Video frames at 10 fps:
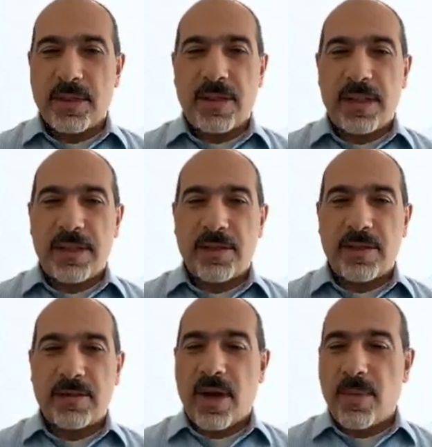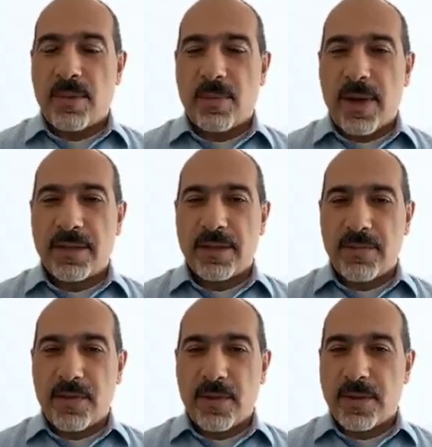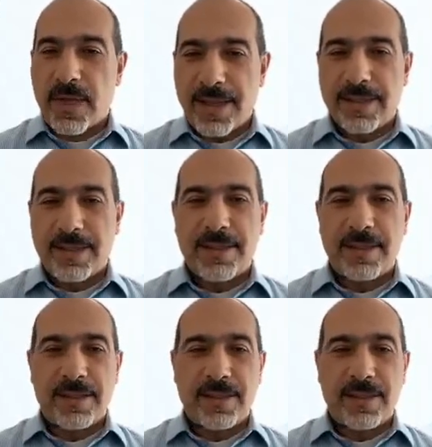that leads to compromises of those assets,